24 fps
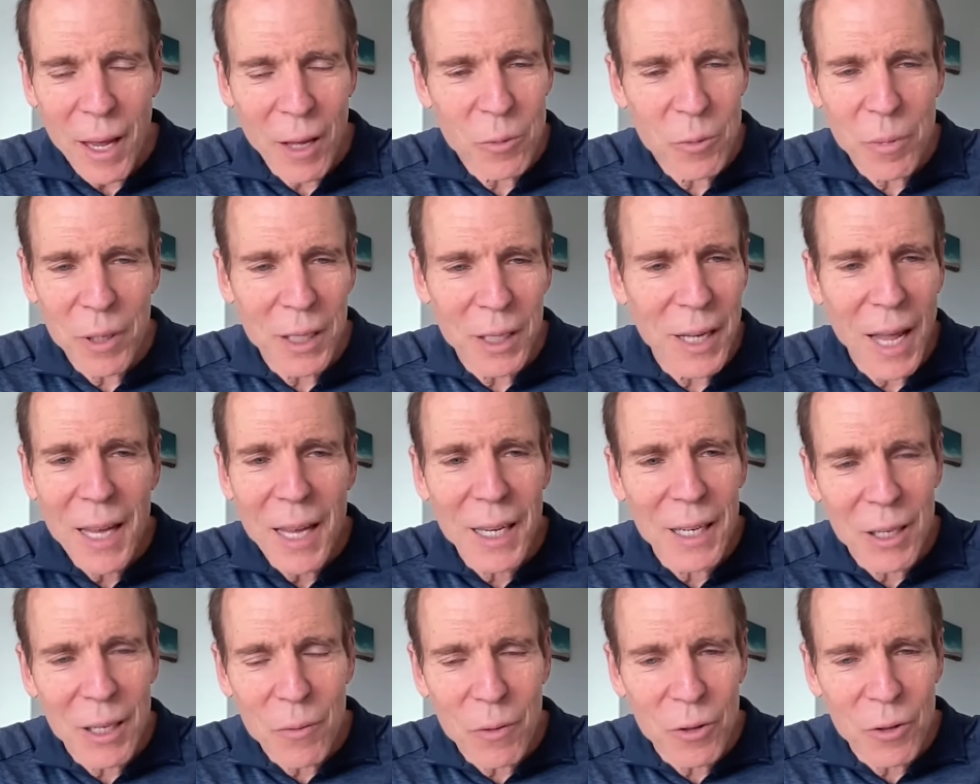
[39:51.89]
as being
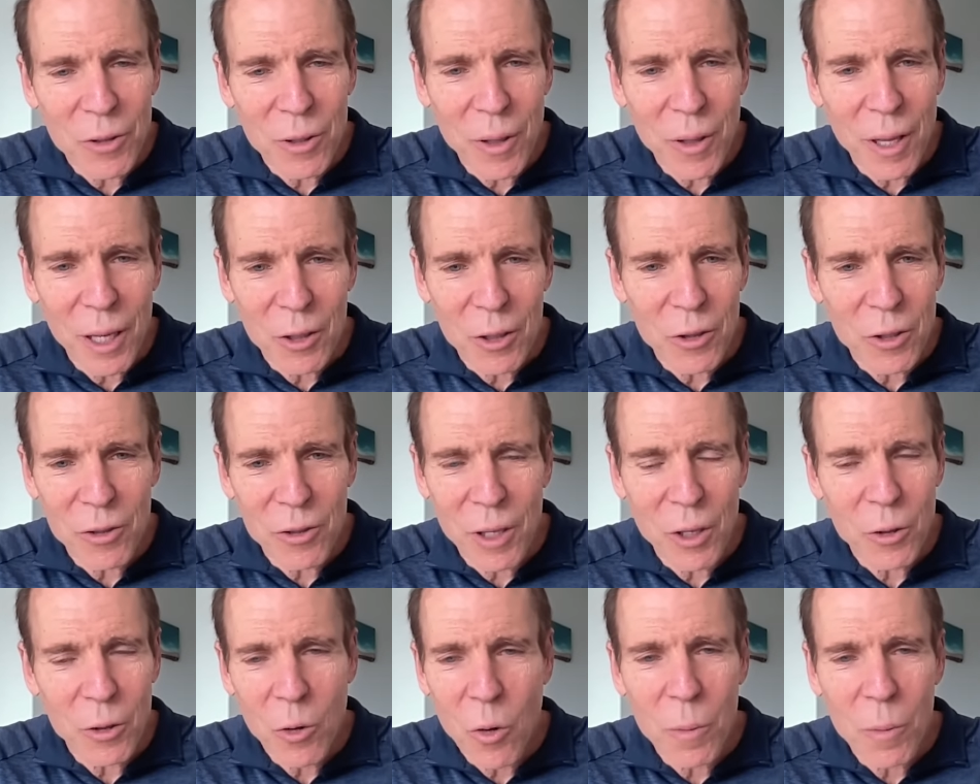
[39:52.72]
negatives and things
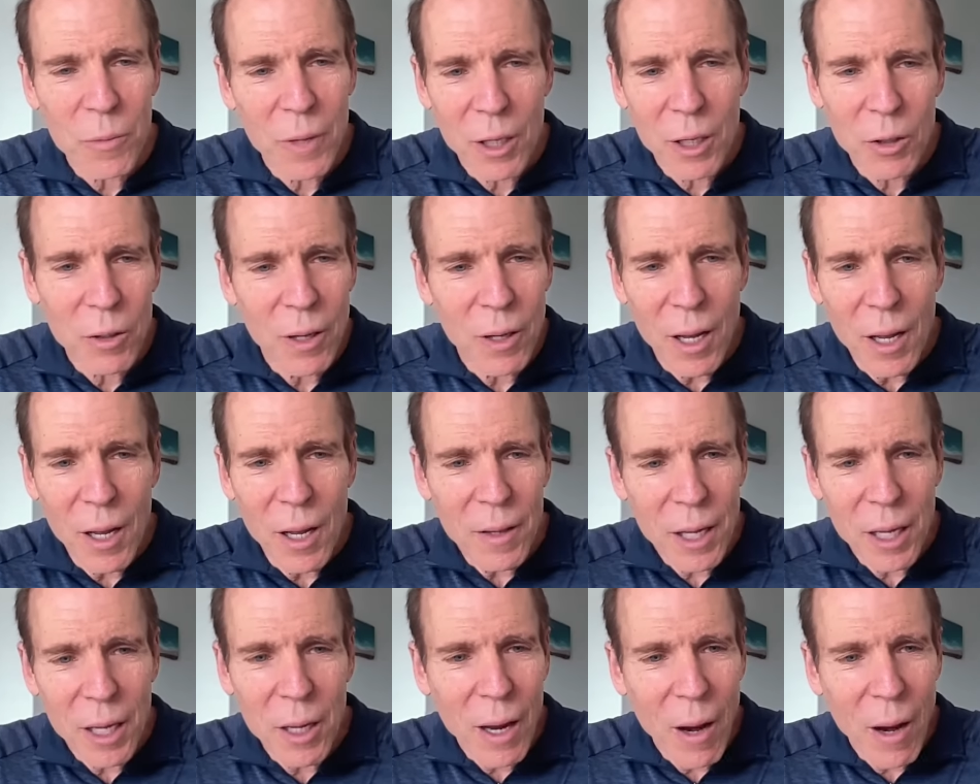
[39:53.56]
because they told them they,